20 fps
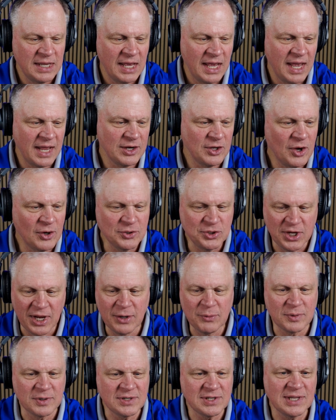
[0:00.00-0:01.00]
And Coach
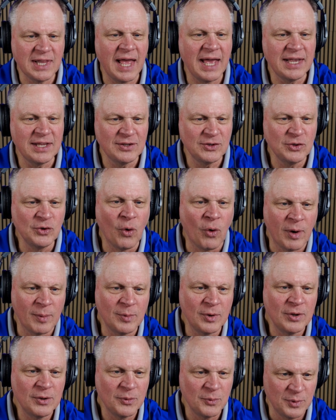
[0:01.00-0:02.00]
Edwards, like
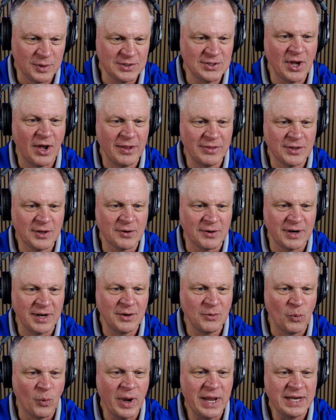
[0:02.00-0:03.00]
normal, was on the
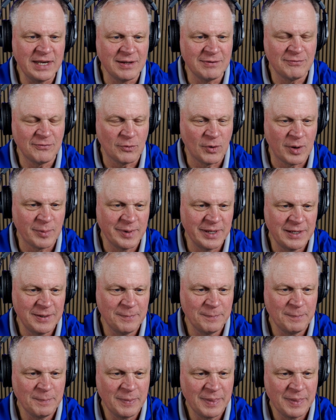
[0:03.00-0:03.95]
green waiting for me.